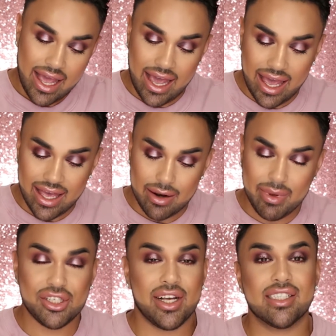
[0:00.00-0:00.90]
and
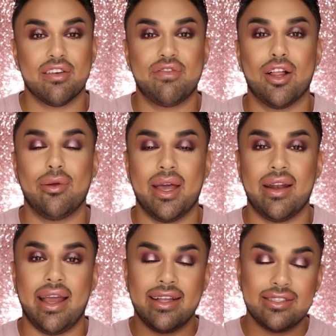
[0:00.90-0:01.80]
make sure you guys are following me
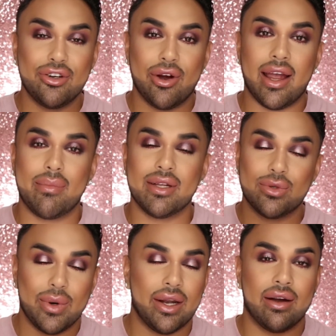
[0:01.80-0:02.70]
on Instagram,
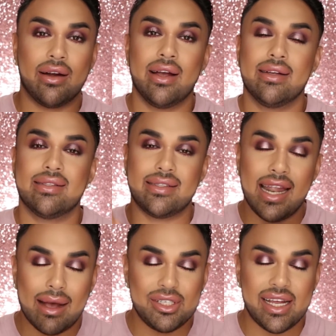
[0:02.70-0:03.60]
Twitter,
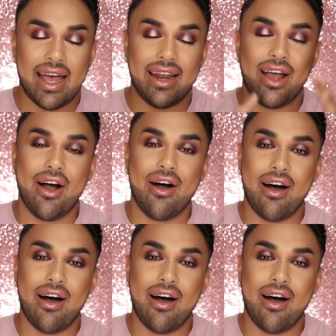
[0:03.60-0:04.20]
Snapchat,